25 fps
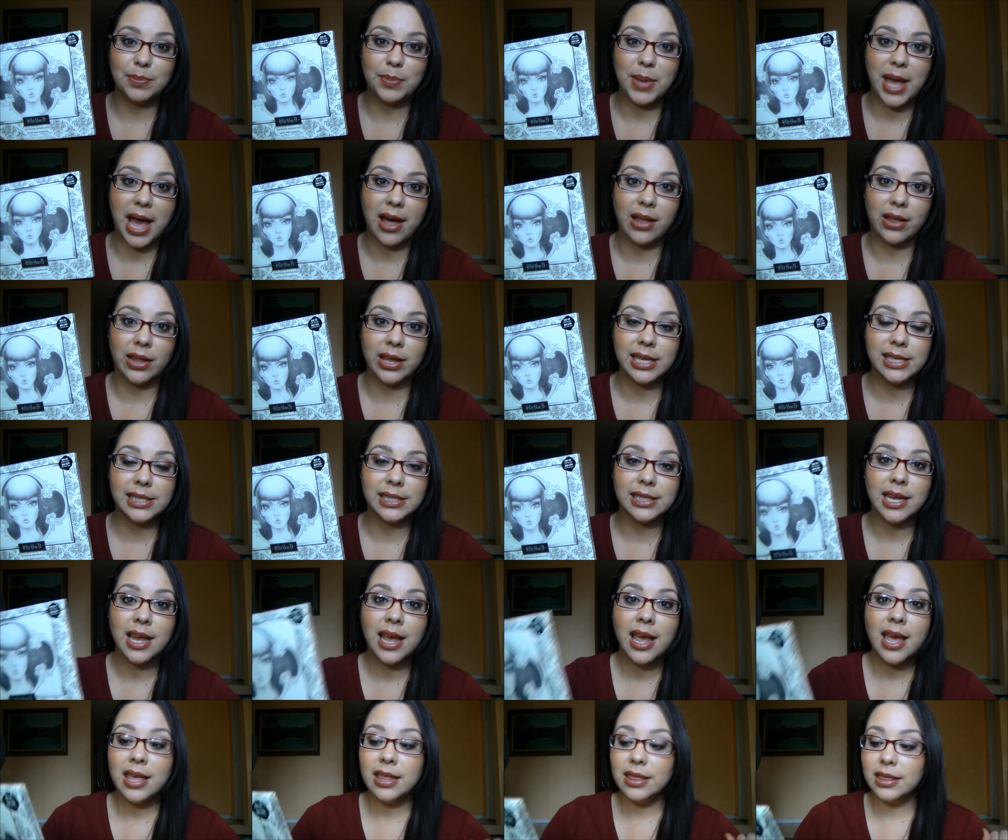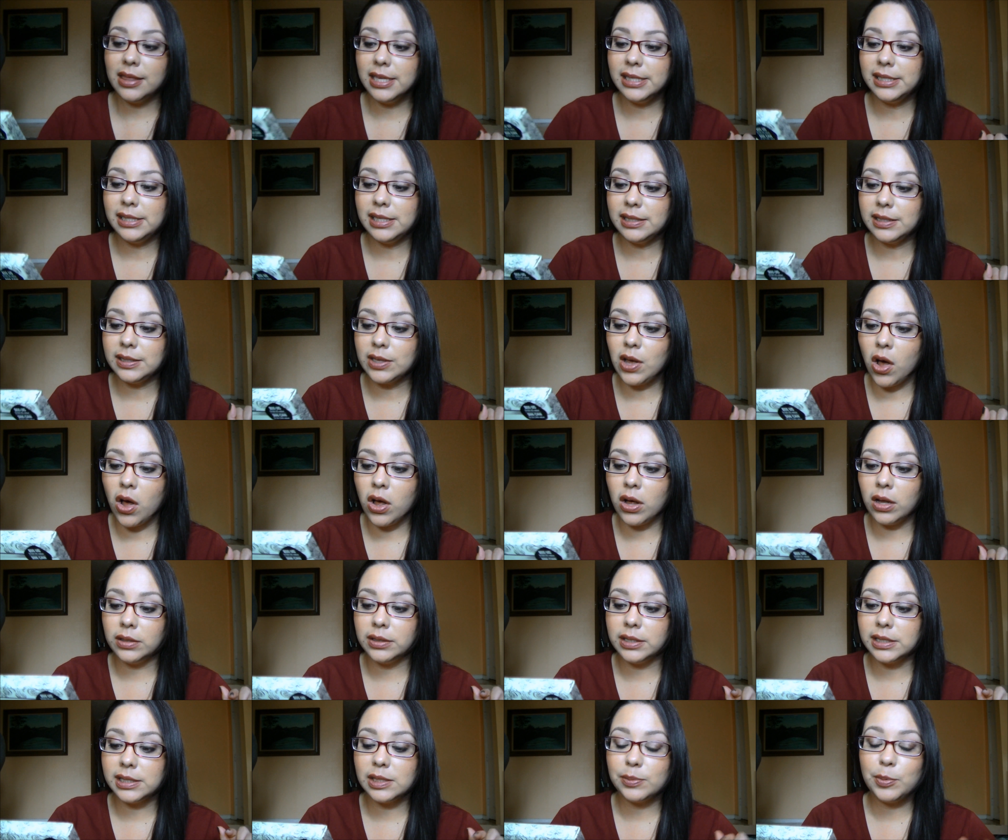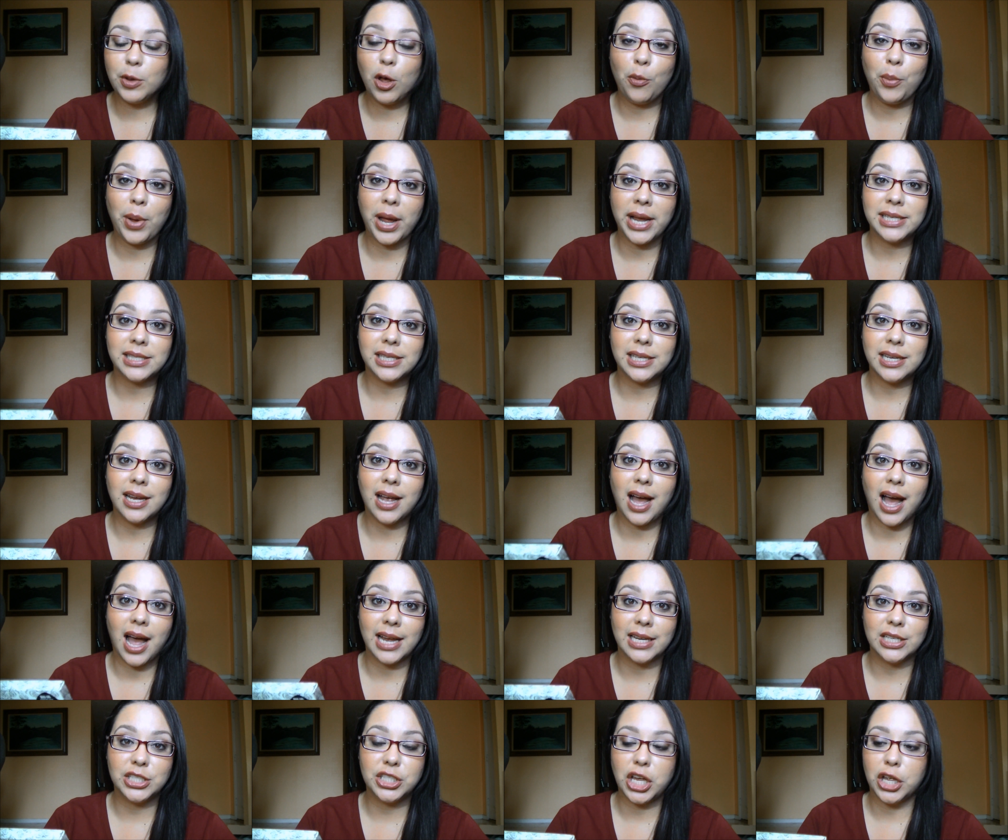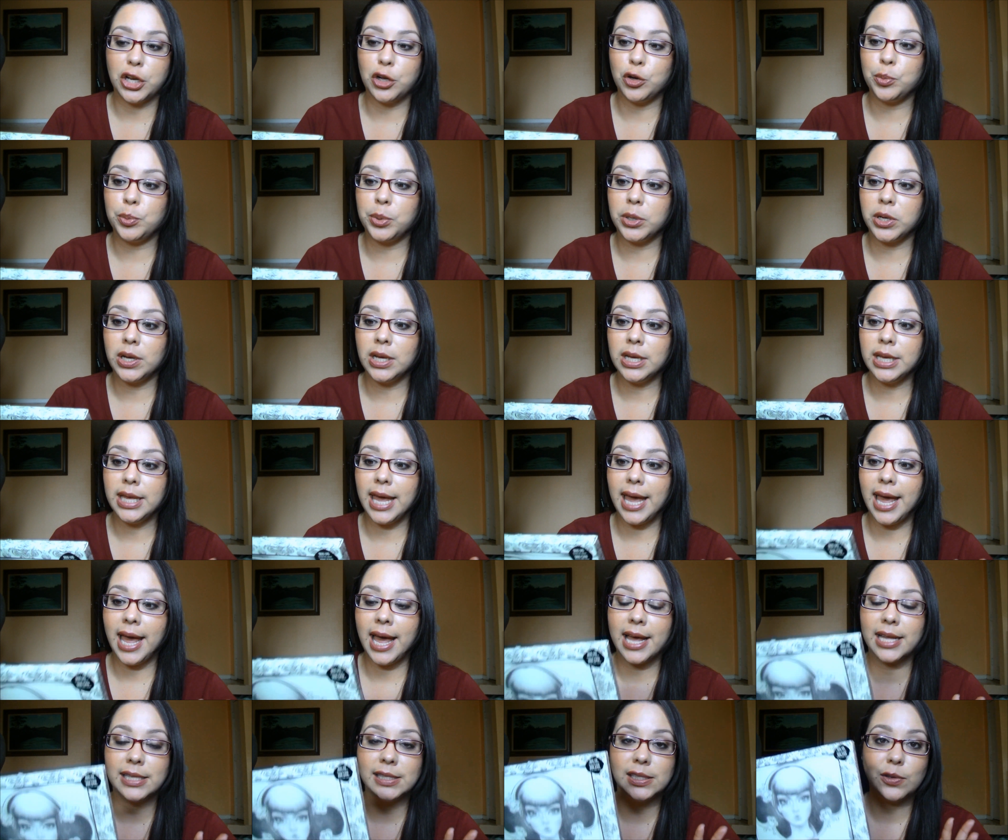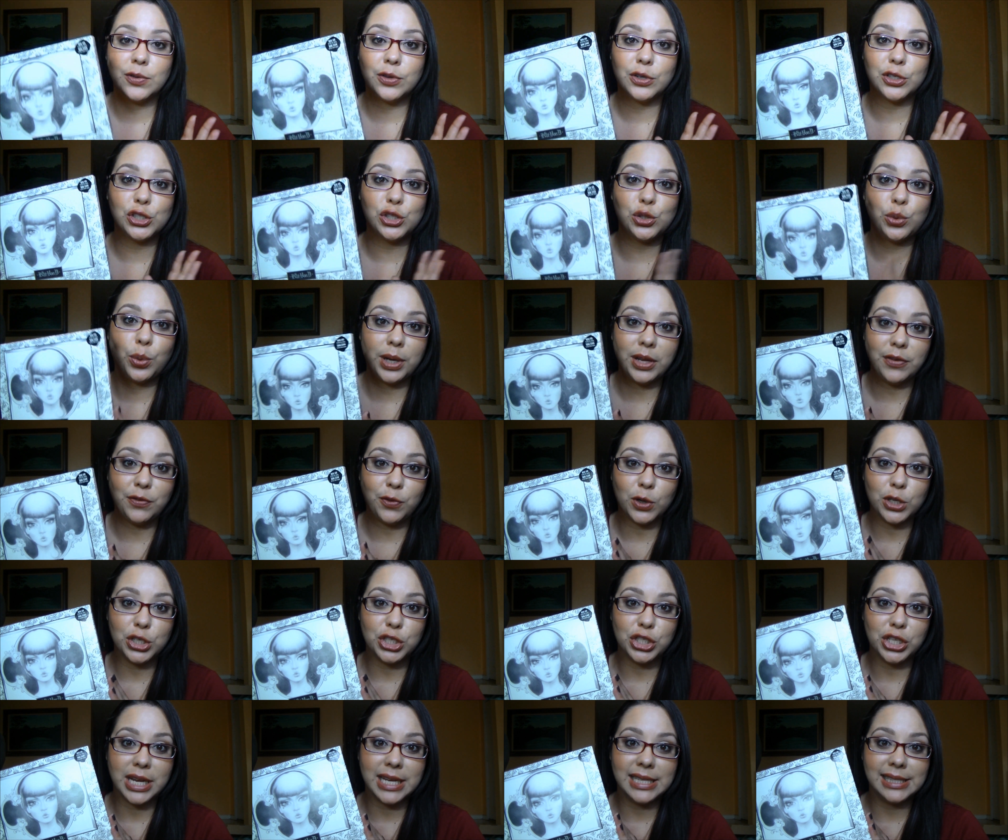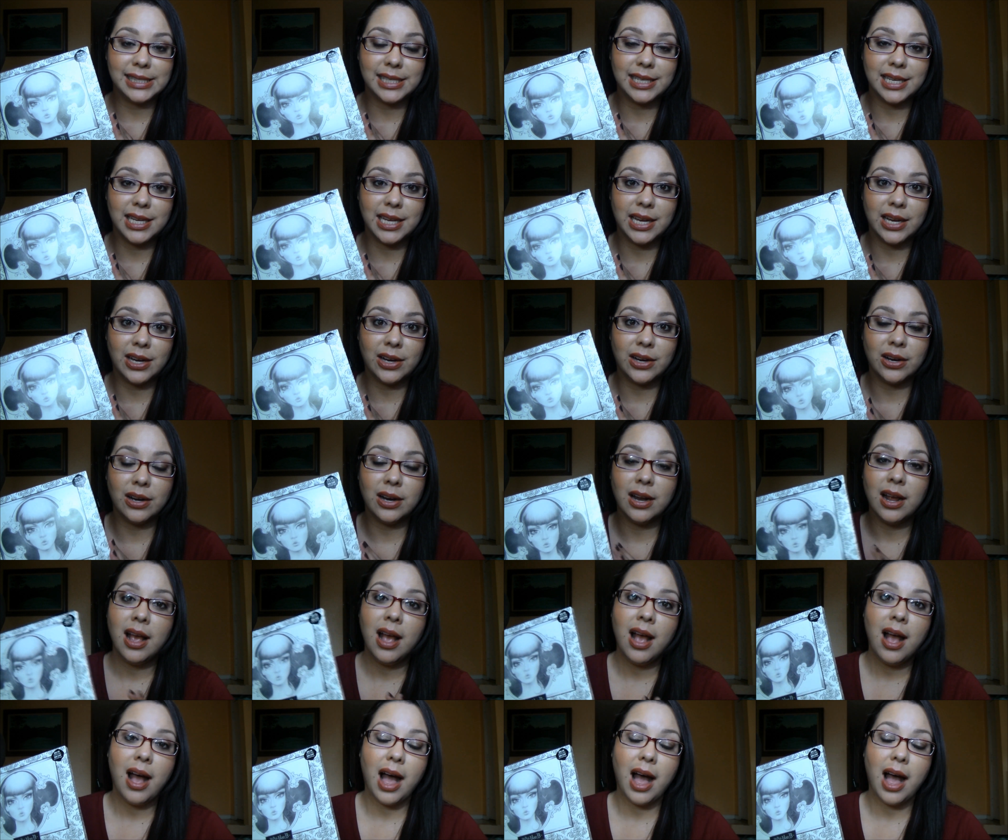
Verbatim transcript: palette. This is called the Spellbinding Eyeshadow Book, and so there's 24 shades in here.